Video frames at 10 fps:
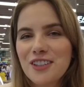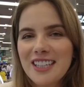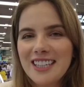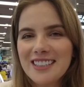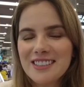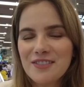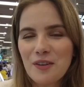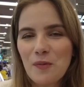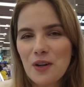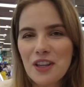Greetings
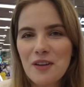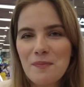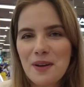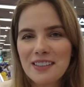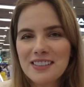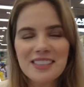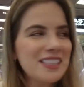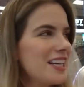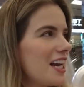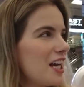from one of the
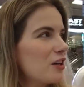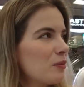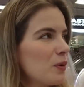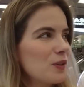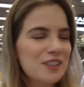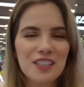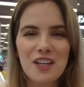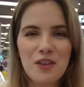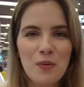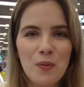best airports
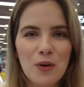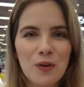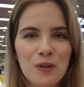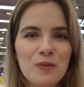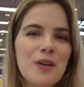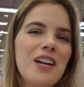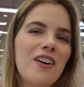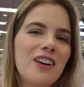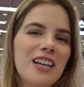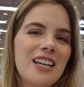in the world. We
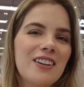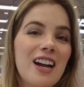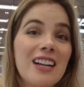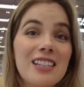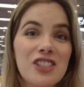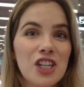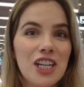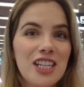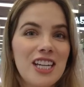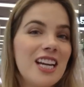are here at
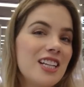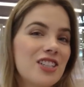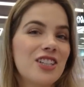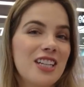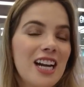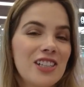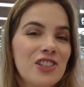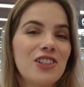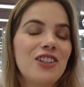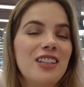Changi
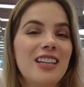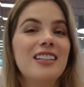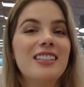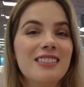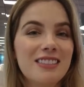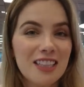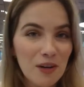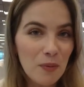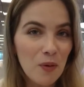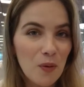International in
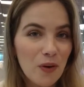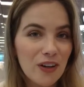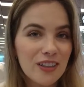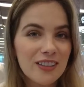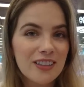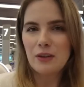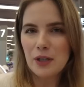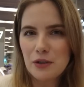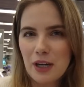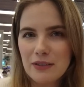Singapore. Now,
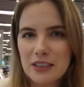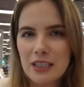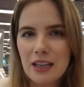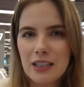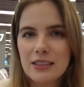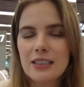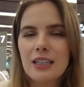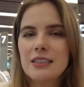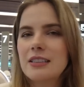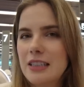I do have to say that it's
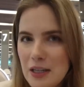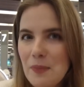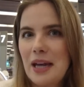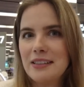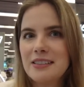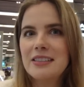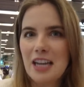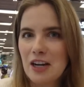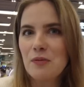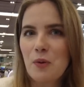not the best
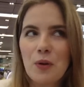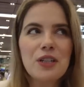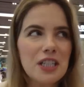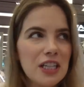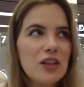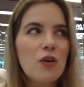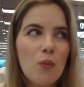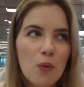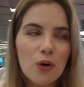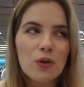airport in the
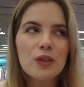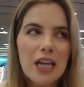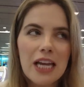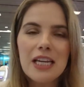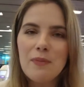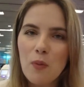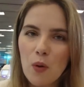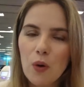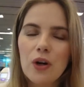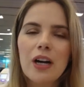world
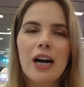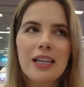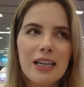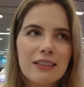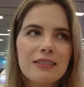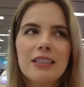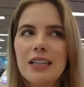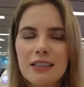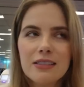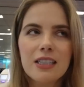anymore. I guess
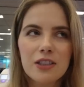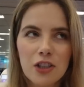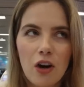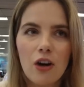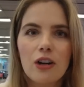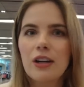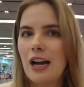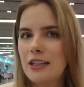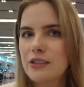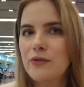it is Qatar,
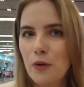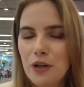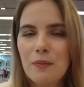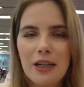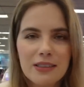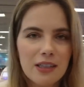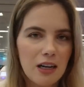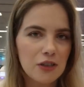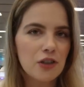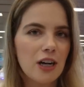as voted by
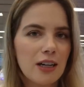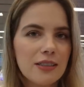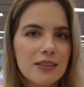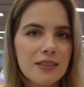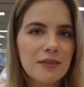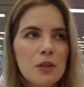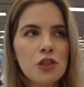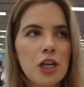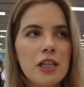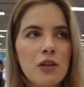Skytrax. But
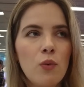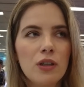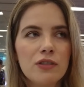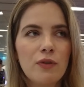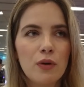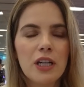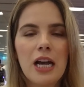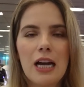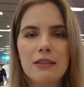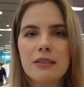Changi was voted
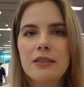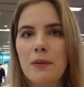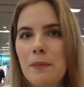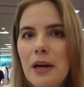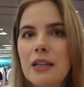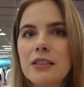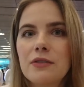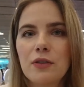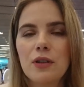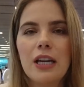as the
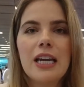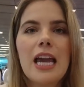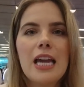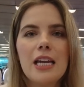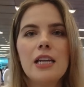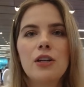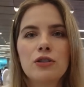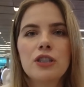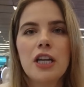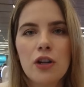best for like 8
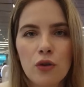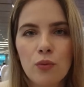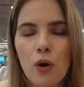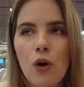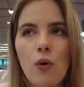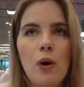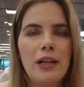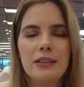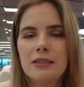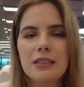years in a row,
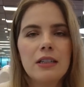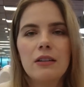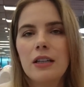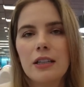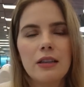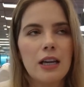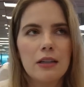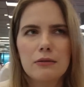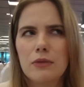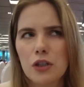and it's still in
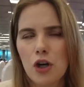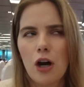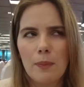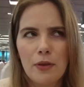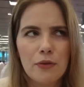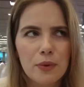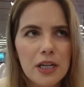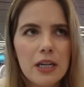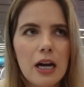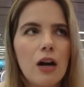like the top
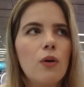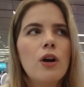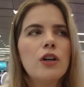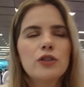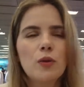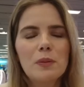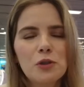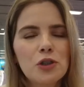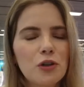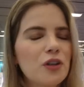three now. So I'm
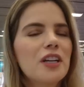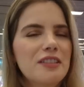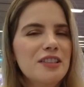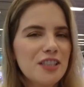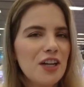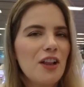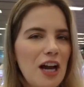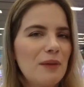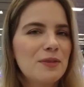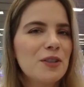sure it's still
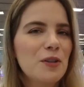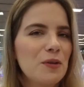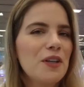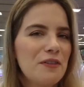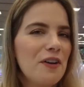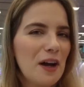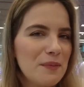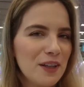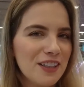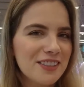absolutely
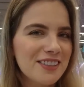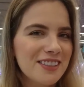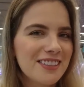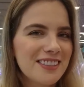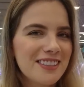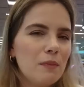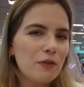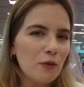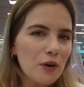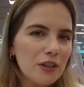fabulous.
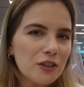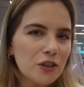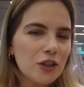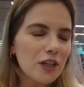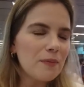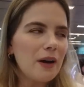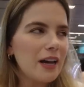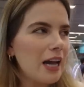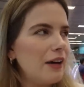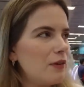But for this trip,
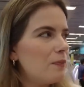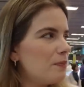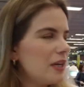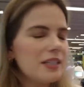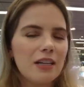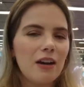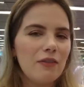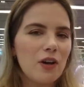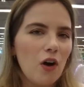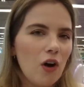I have a bit
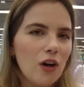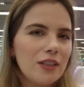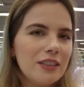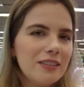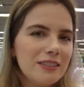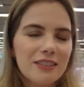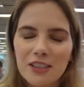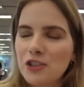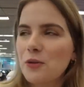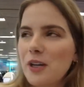of an odd
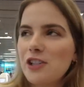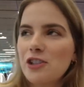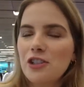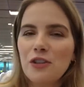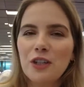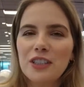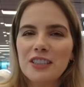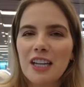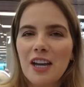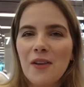situation, you could
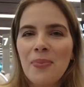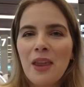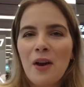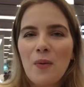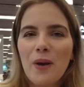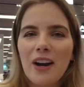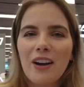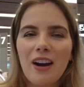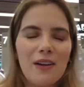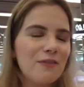say,
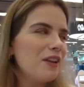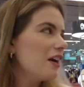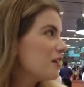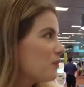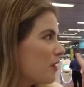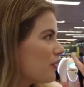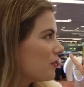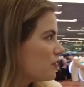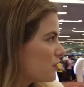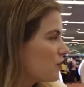where I'm flying with
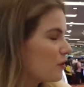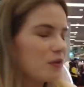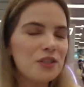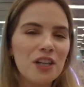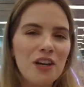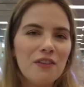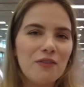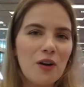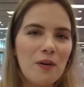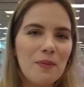Scoot
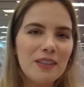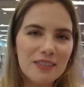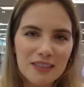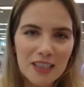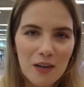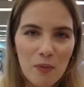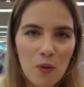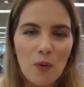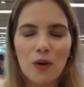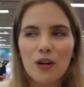from
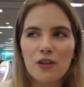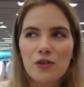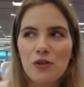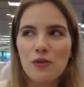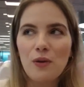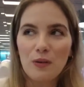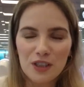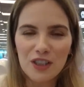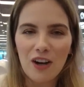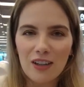Singapore to
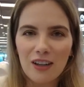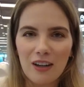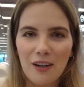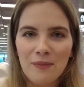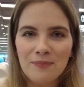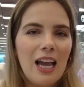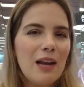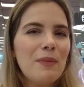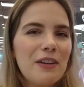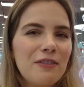Osaka,
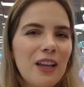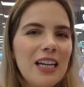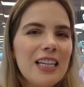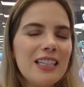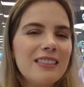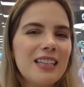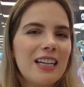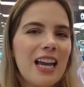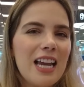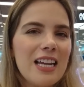and my flight is
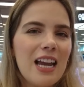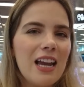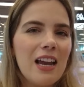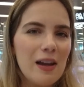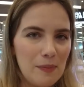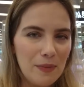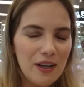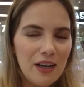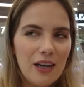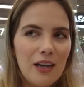at 8 a.m.,